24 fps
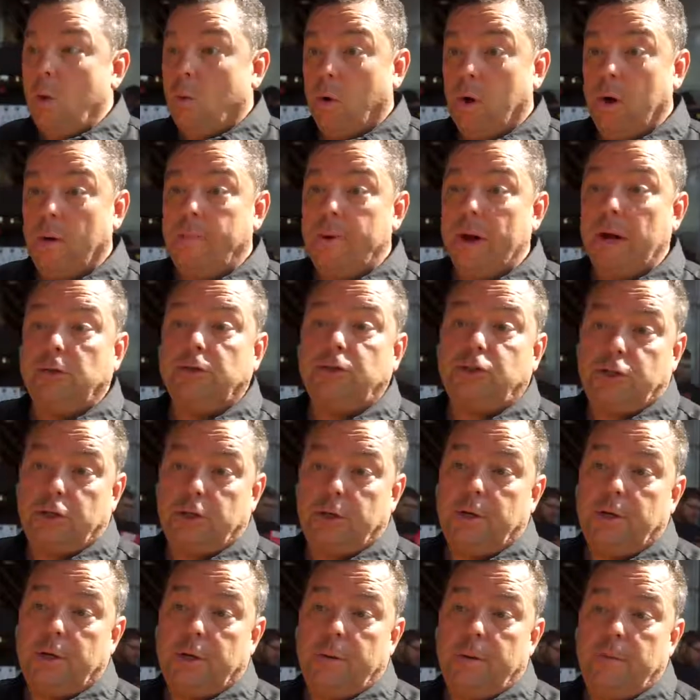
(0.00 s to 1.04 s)
We're about
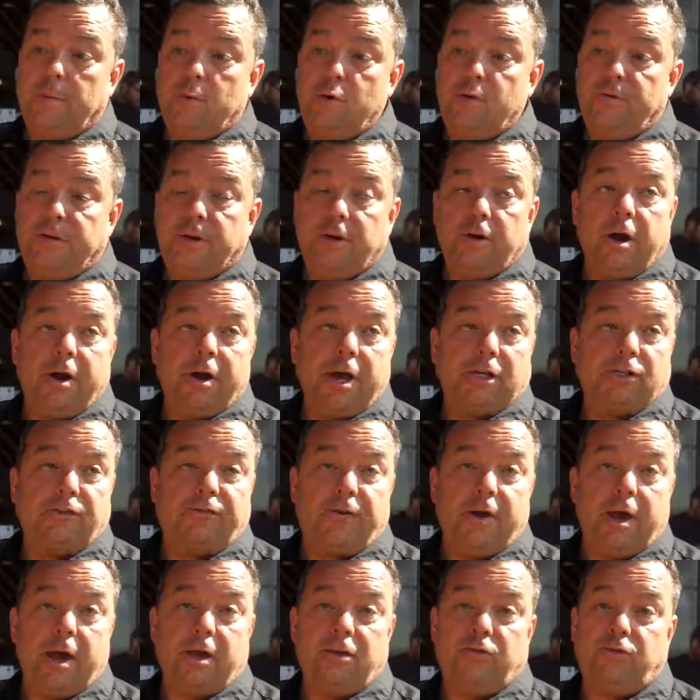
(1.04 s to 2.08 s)
to move into our next
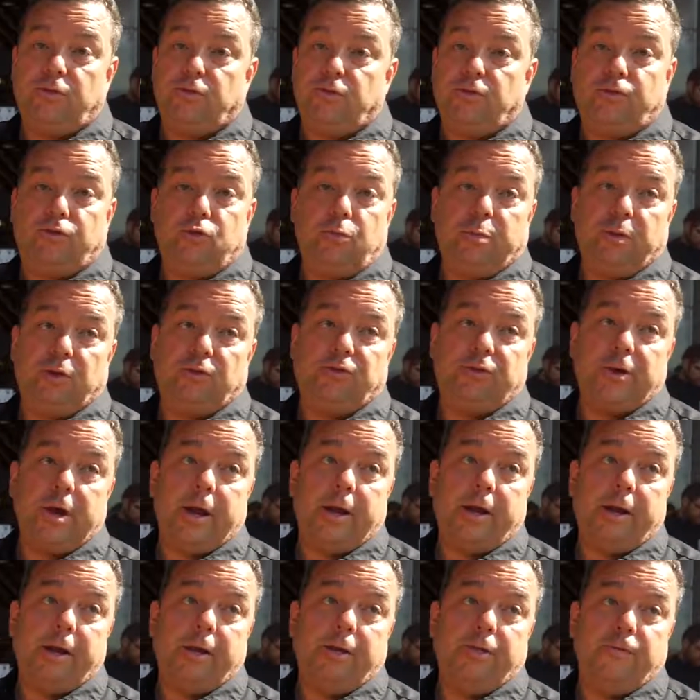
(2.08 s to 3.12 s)
phase, which is super
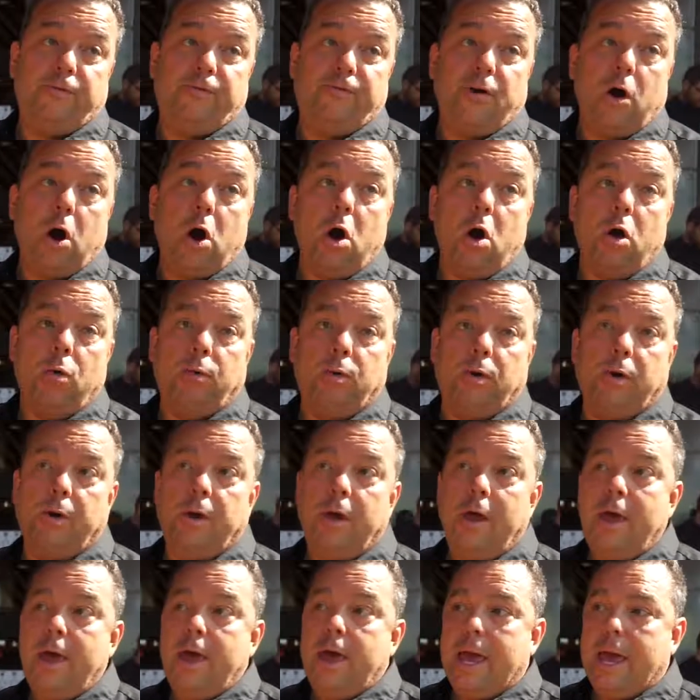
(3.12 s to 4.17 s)
exciting. In the fall, we're
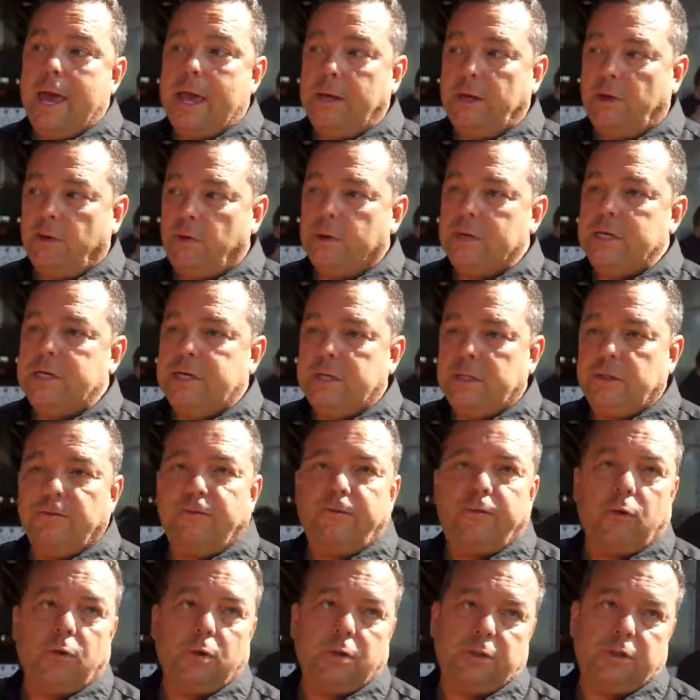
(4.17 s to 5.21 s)
increasing the
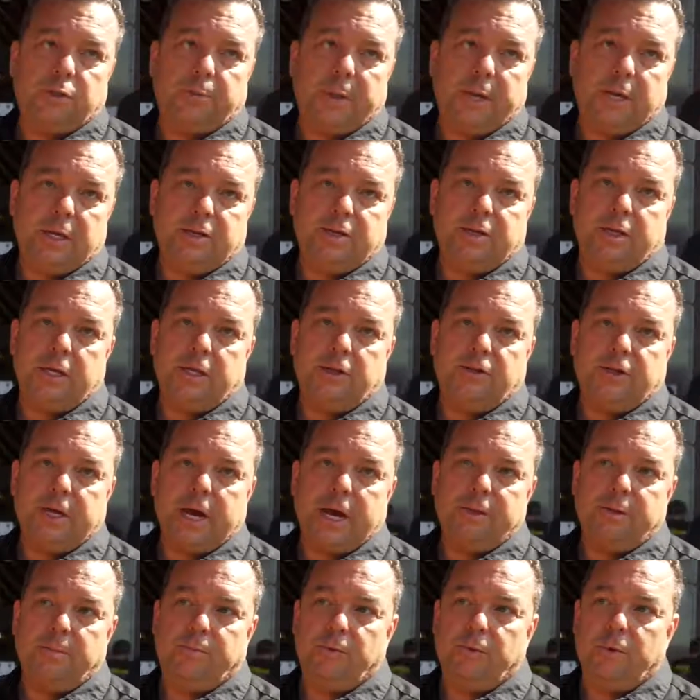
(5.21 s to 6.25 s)
floor space
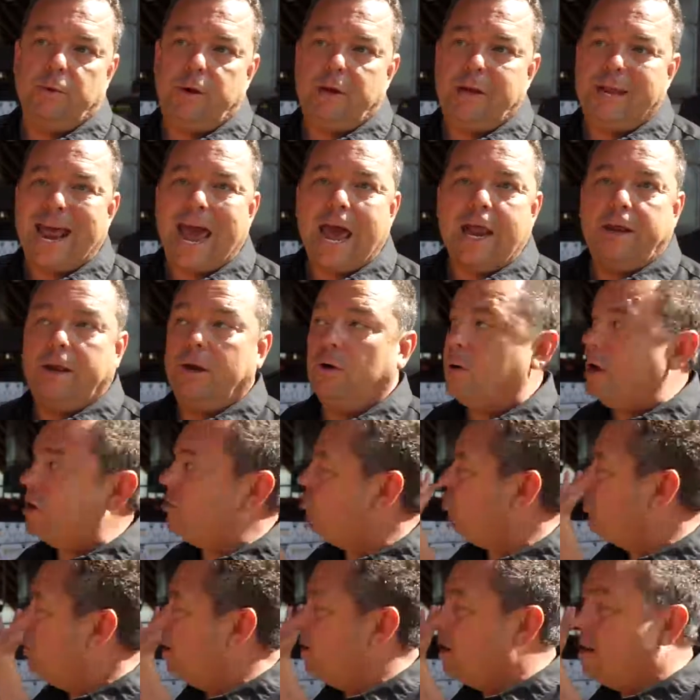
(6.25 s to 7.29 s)
inside the brewery and adding a
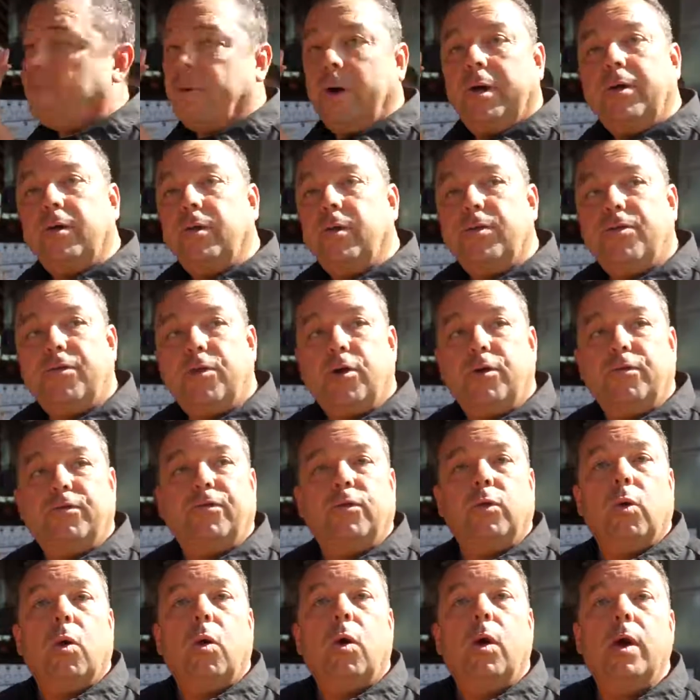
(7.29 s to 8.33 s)
restaurant up onto the third
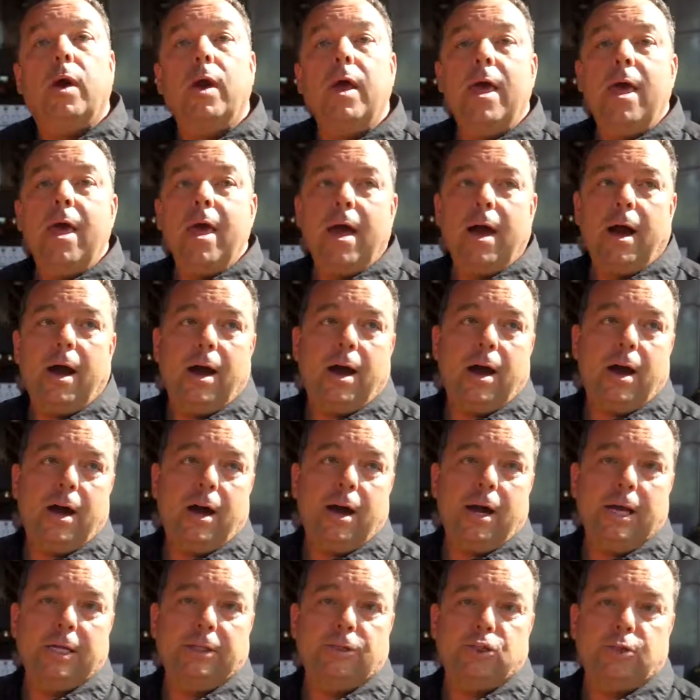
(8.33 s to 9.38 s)
floor
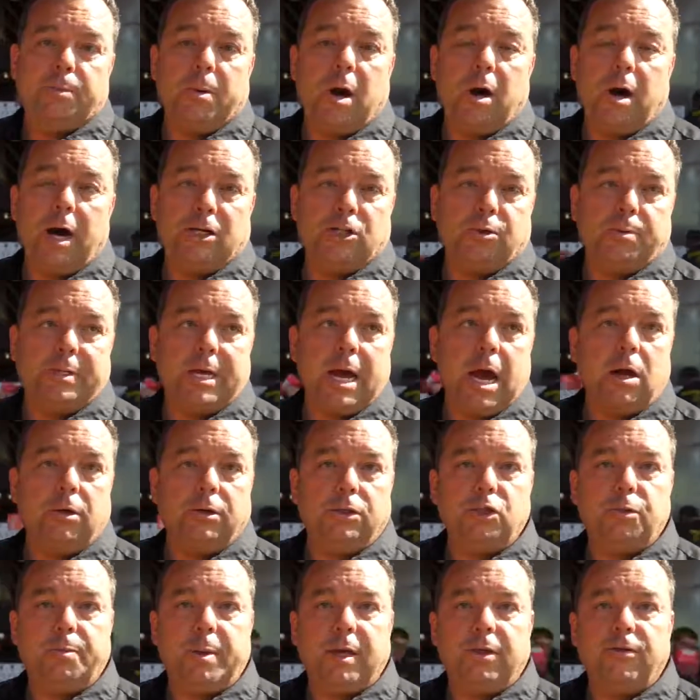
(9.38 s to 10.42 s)
and small
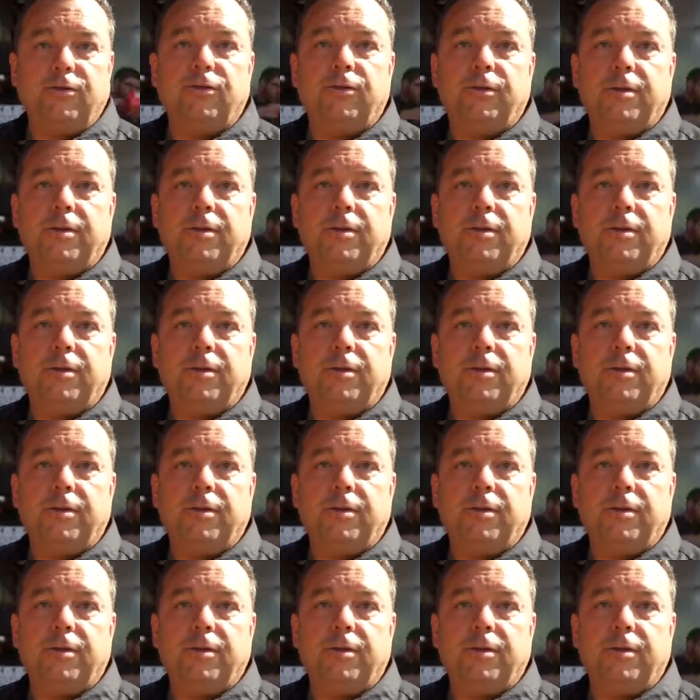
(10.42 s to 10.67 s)
hospitality space.